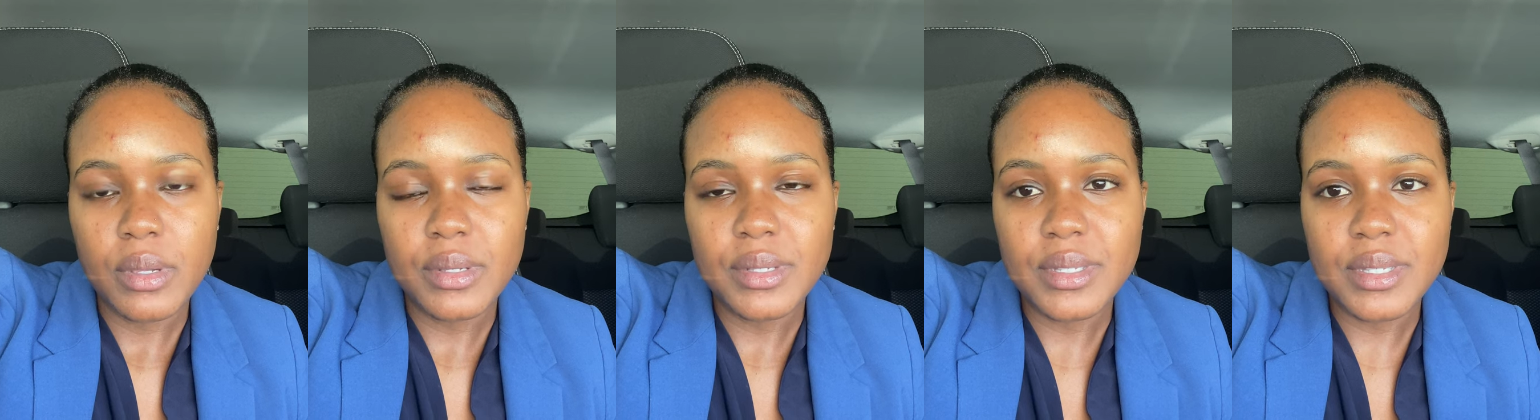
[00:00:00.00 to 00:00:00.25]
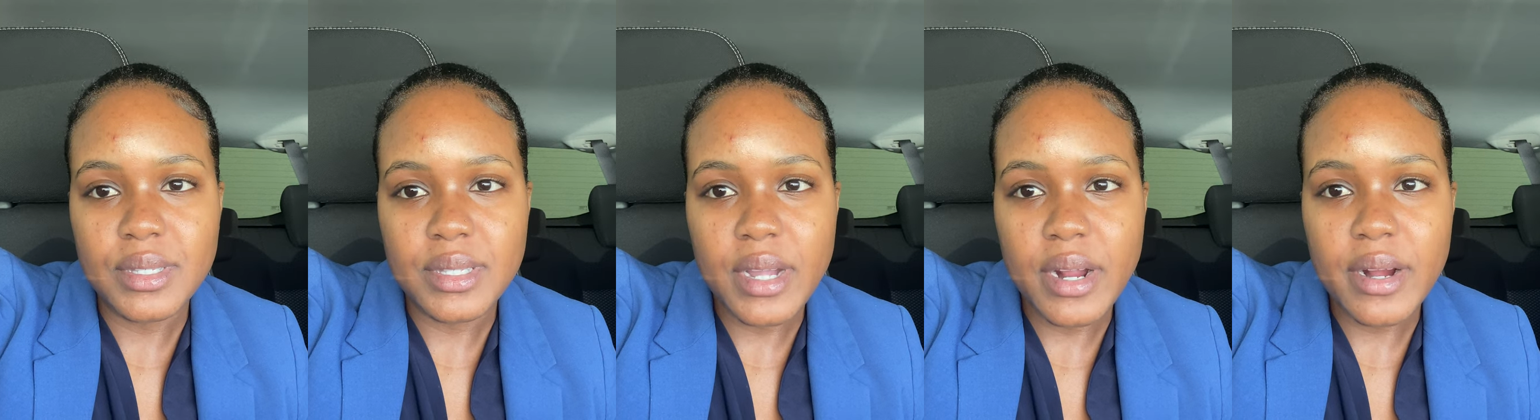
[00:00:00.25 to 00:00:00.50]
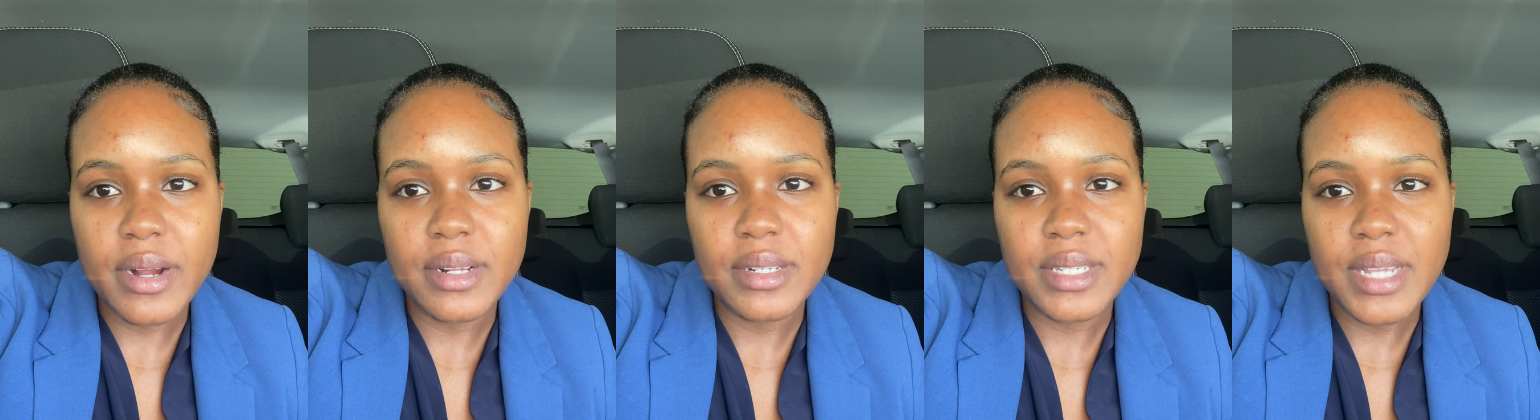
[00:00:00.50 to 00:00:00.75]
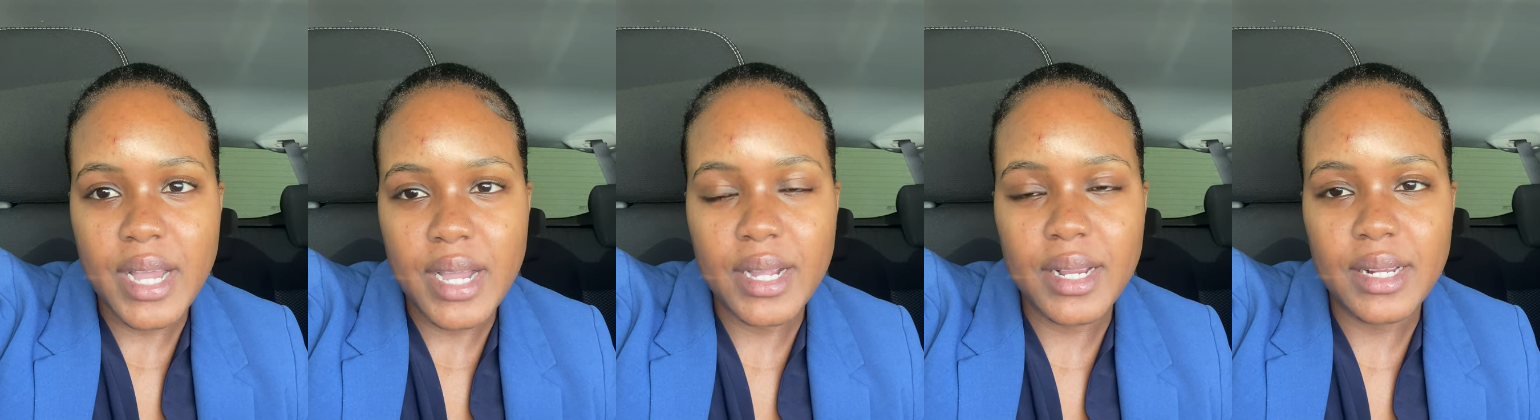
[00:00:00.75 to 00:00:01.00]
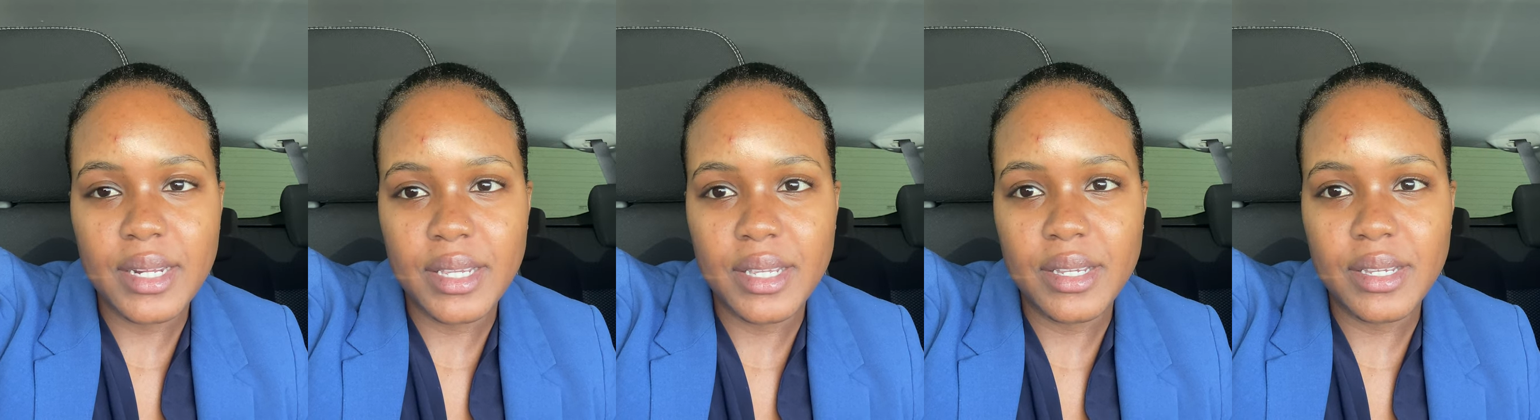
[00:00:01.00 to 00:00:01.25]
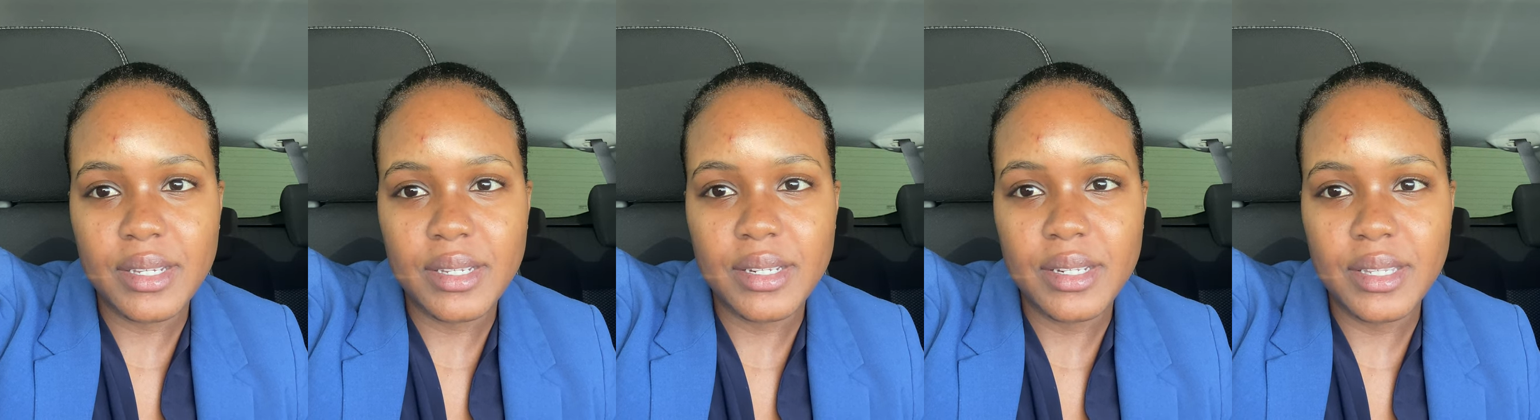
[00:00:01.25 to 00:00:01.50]
Start
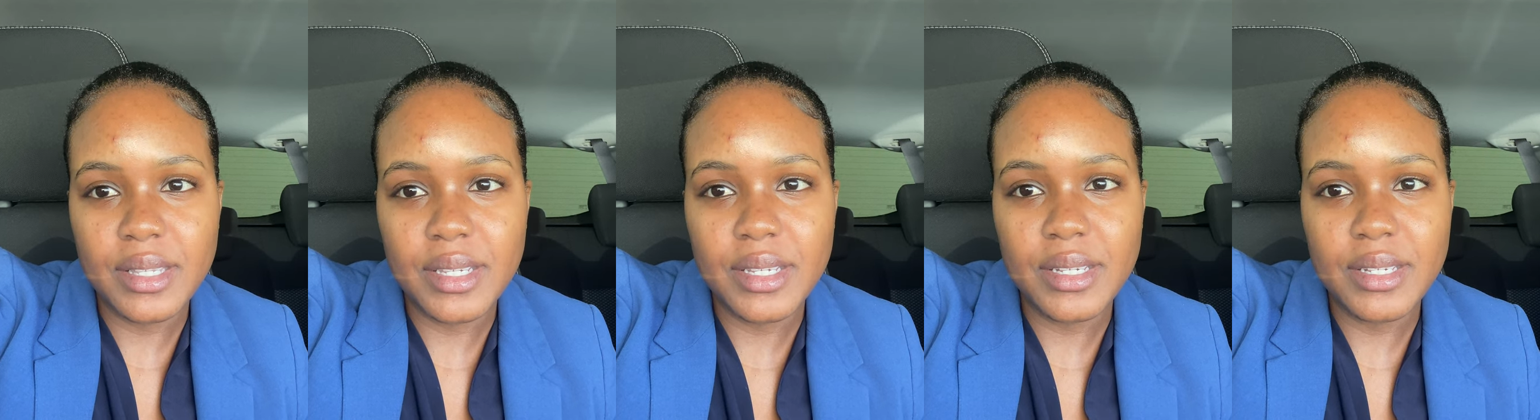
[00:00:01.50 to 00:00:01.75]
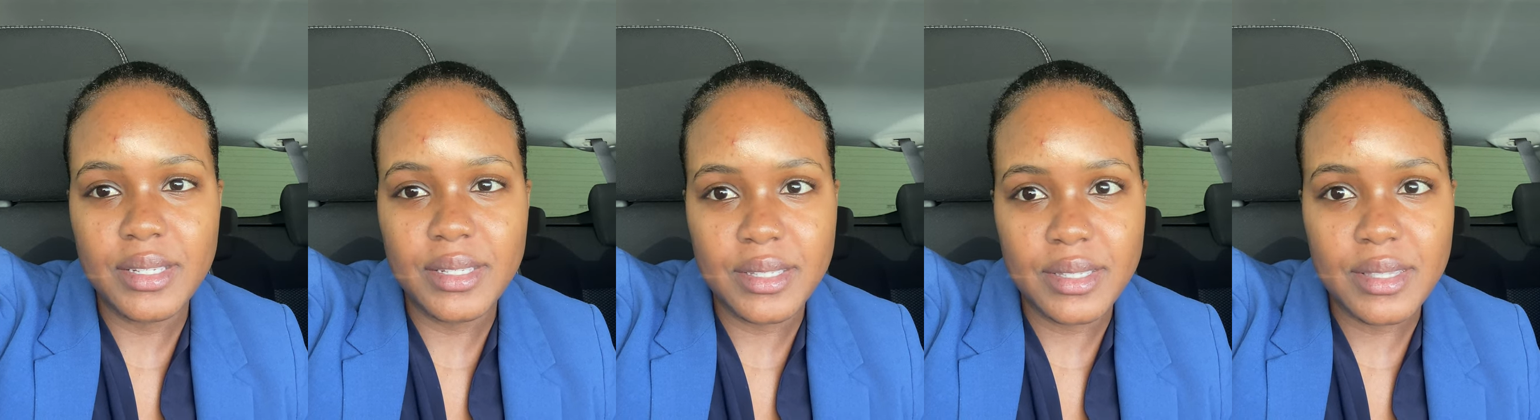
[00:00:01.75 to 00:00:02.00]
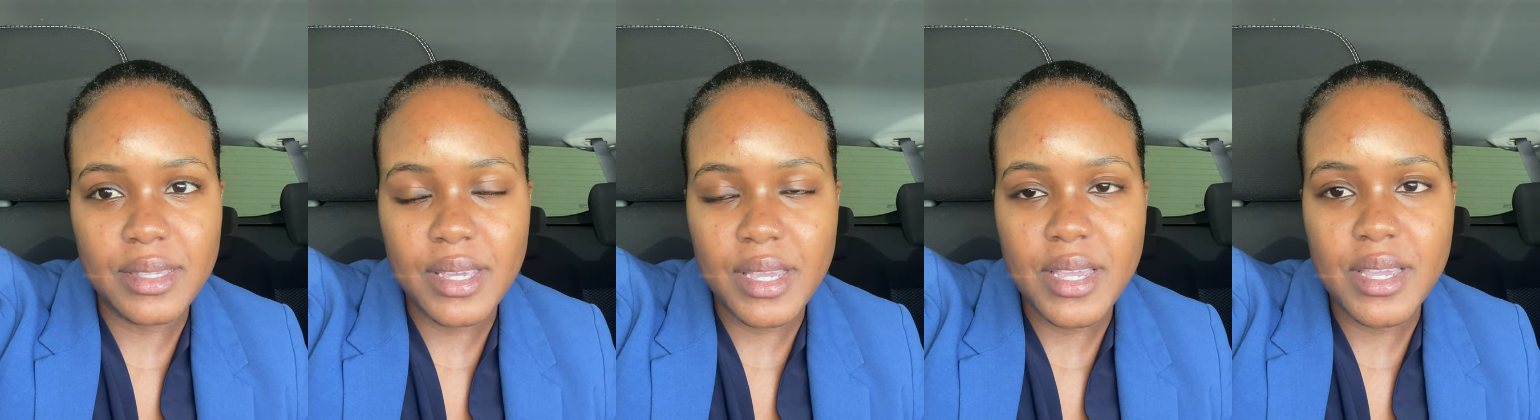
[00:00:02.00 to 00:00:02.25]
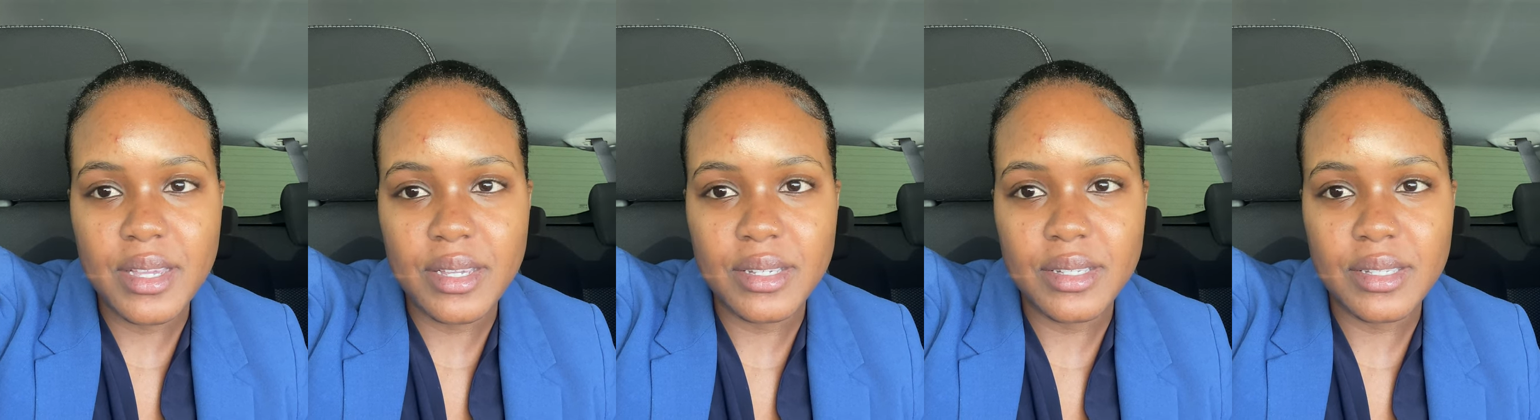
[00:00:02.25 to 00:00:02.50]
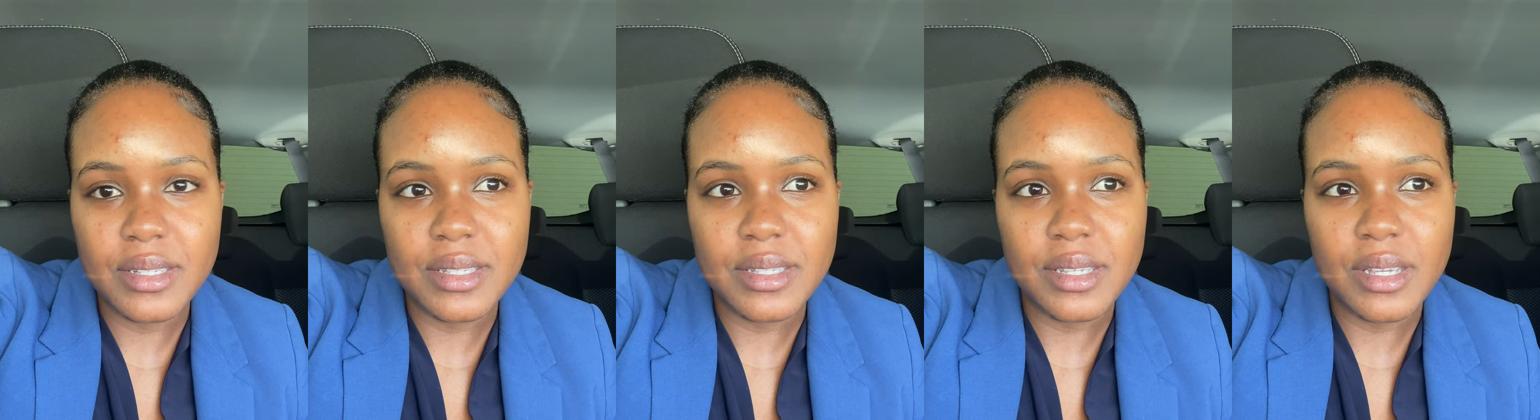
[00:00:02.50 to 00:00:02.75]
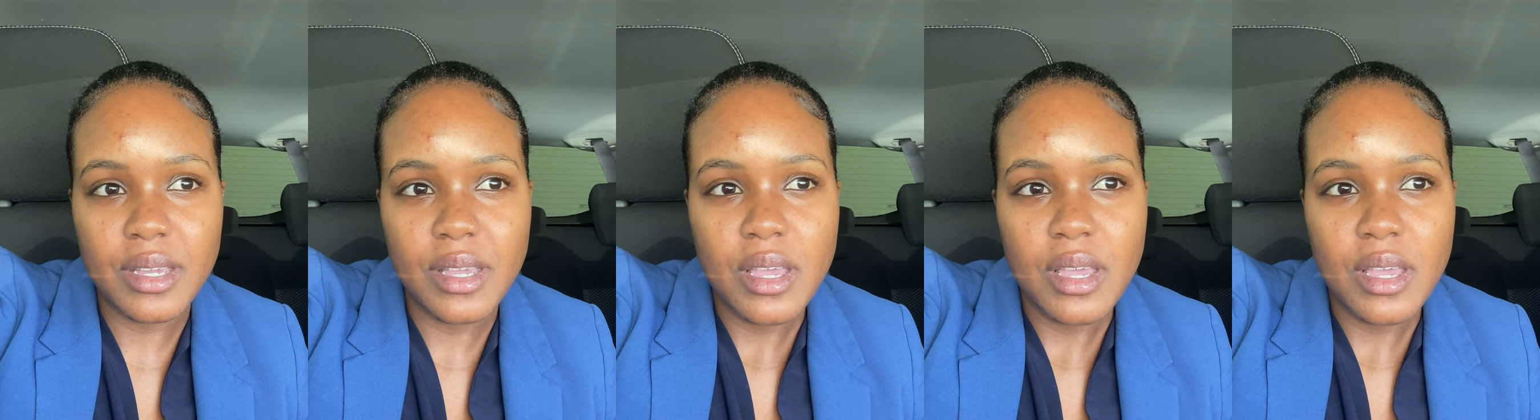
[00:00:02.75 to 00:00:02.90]
tackling these things.